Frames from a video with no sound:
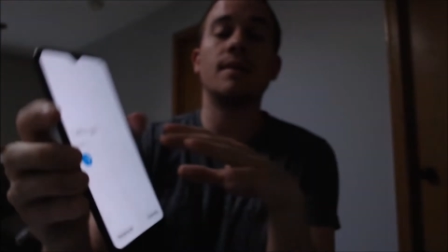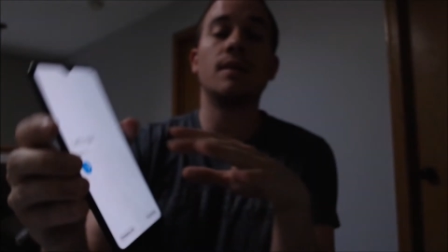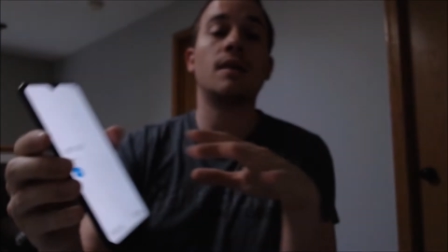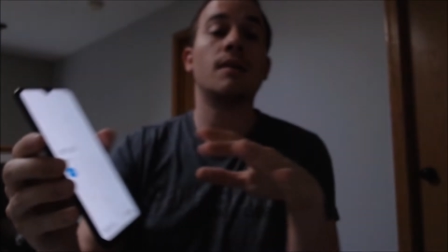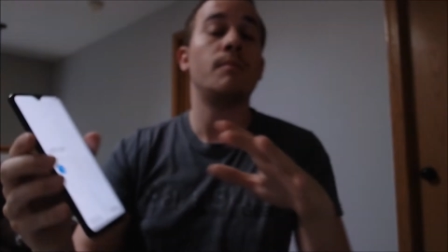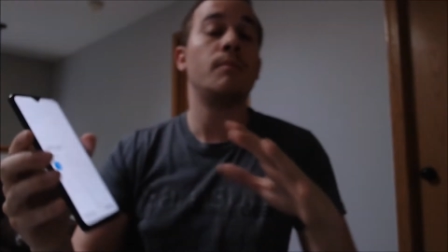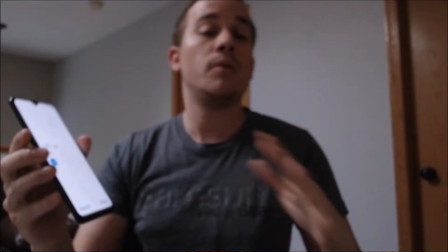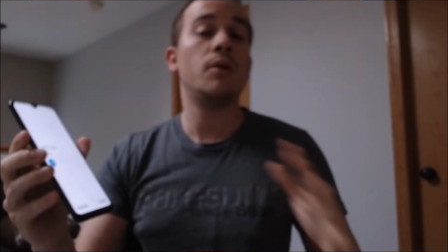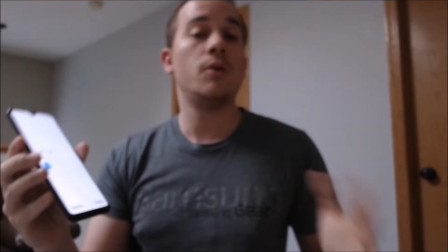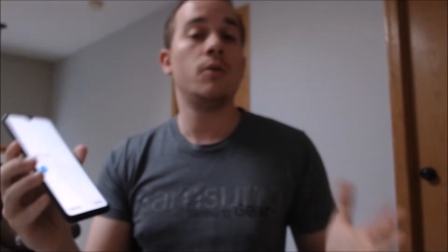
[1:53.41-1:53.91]

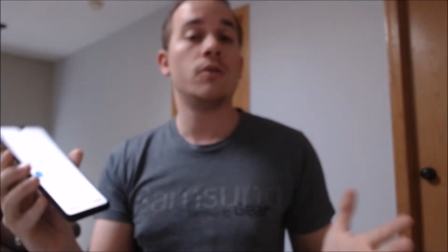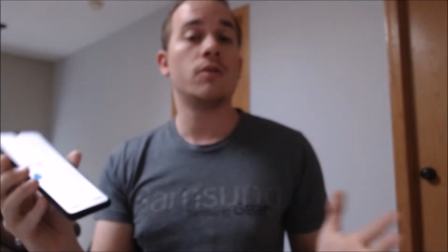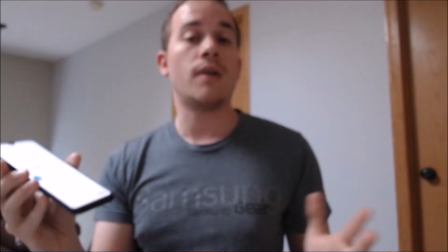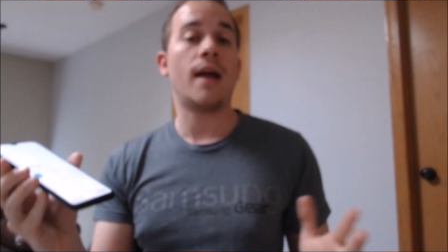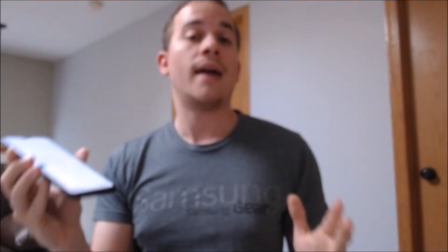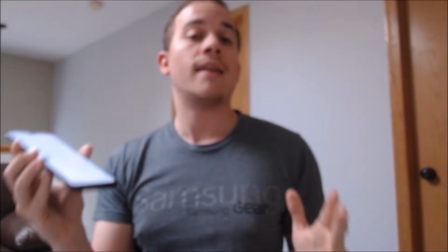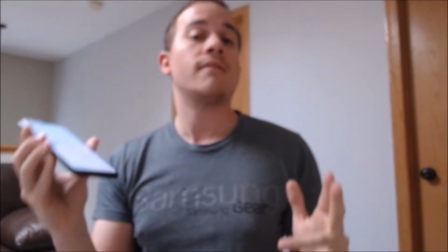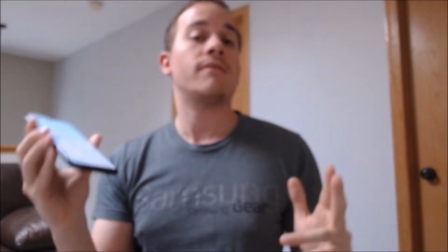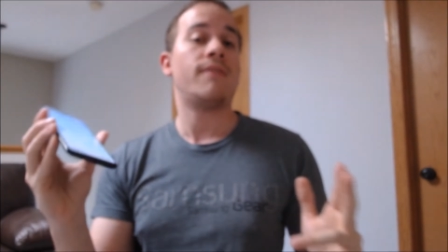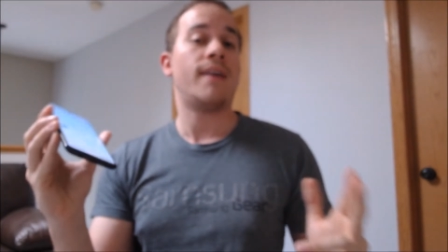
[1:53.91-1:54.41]
computer
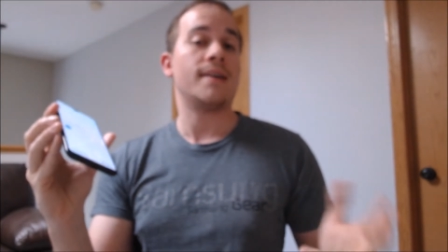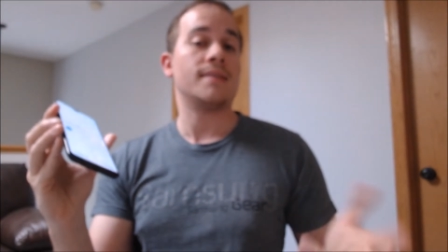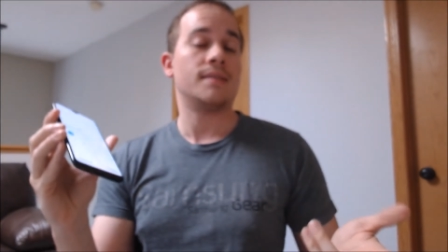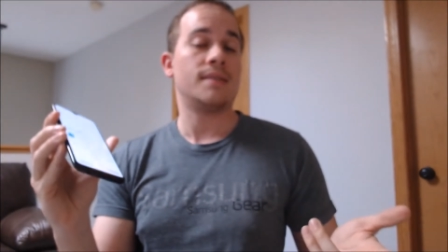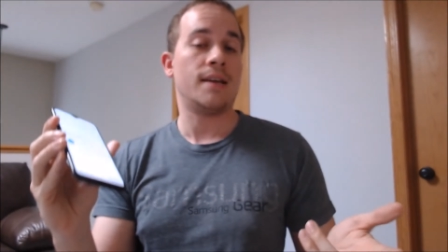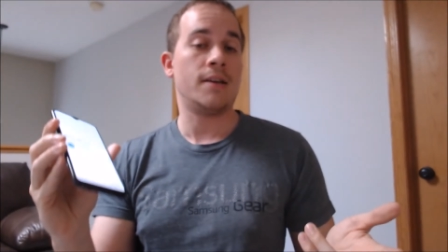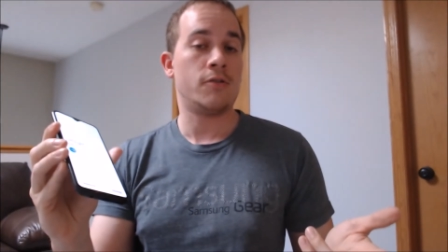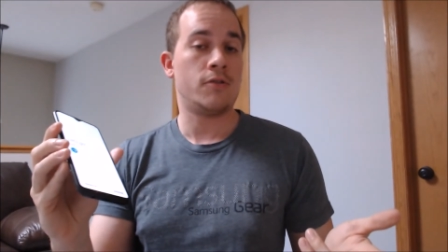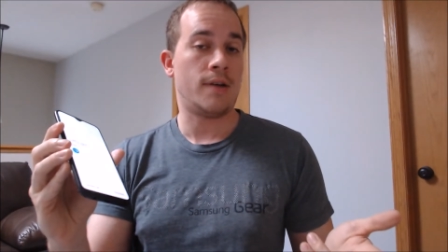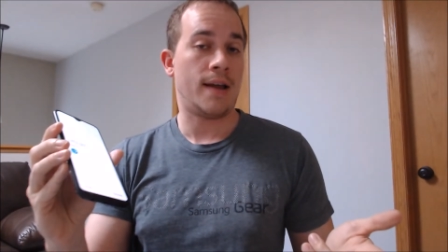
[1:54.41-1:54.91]
and a fast
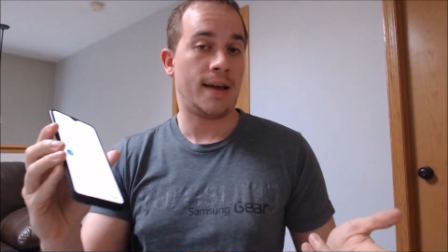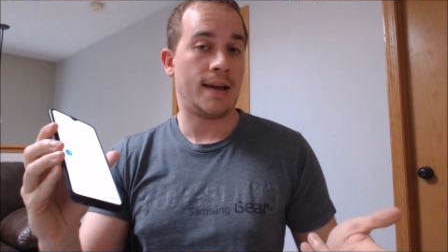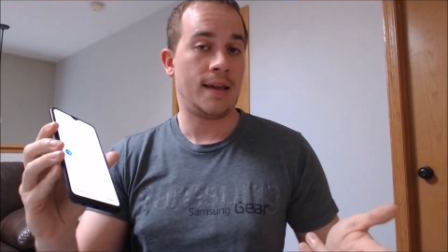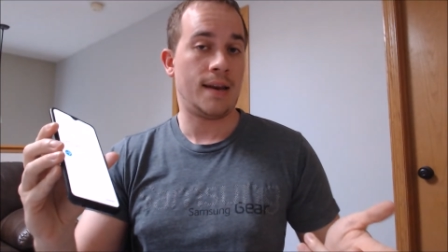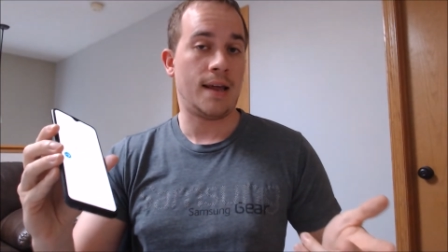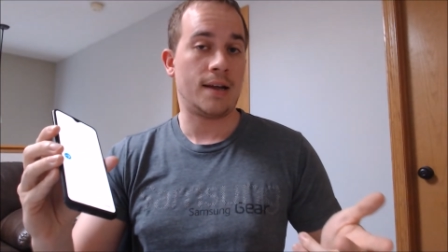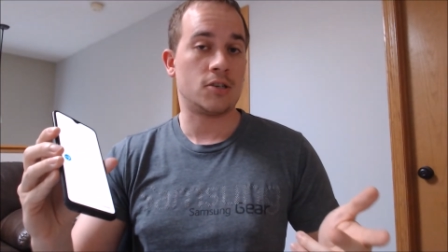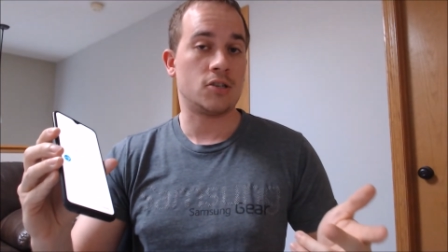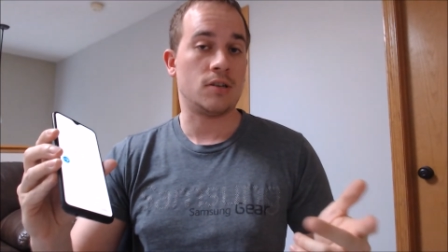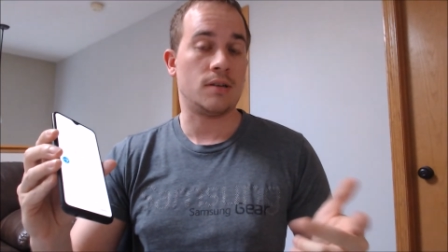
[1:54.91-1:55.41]
internet
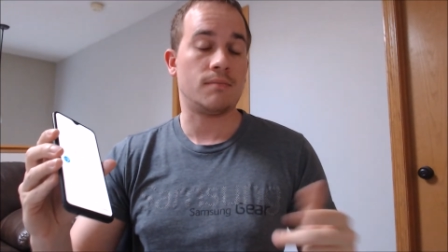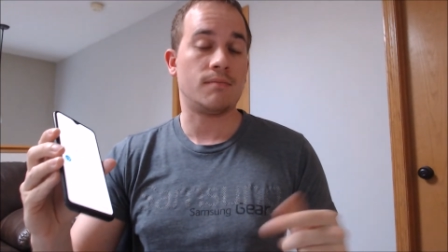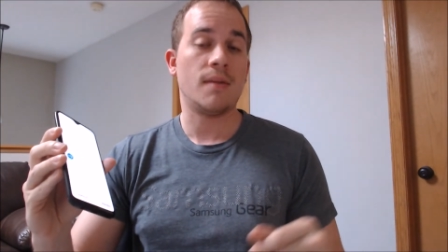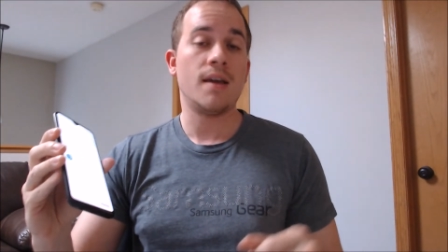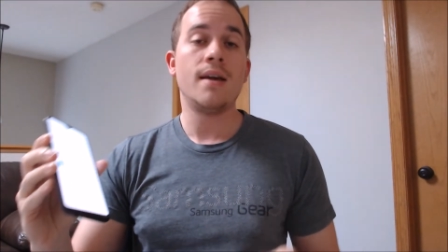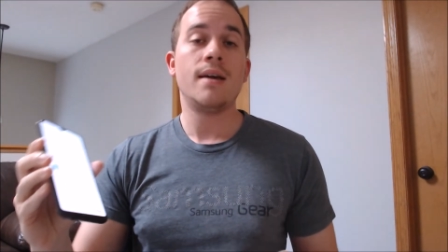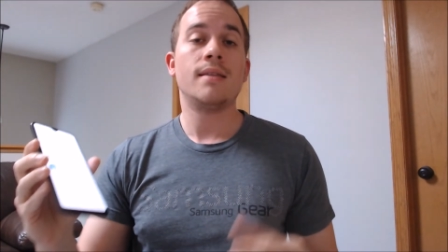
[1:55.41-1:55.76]
connection.